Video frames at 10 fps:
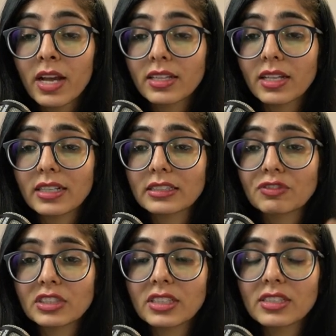that the
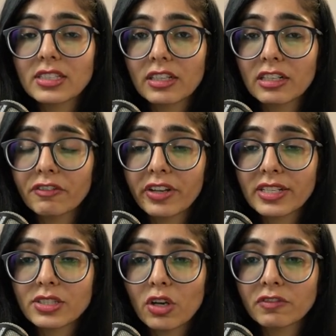physical
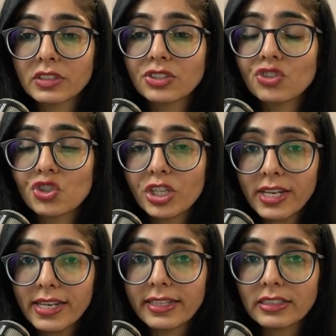significance of this
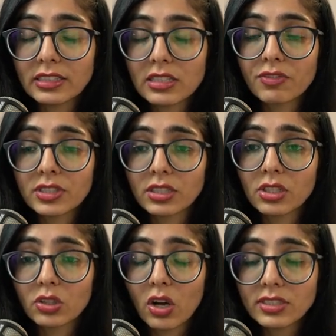G, this
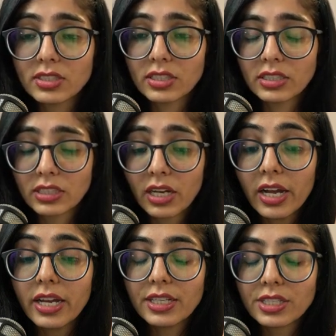physical constant,
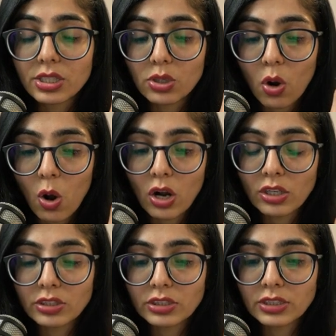is
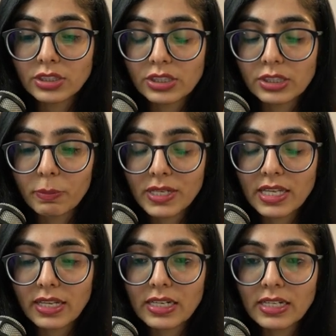
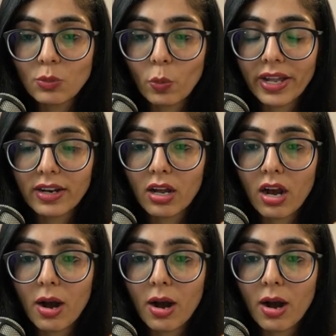basically when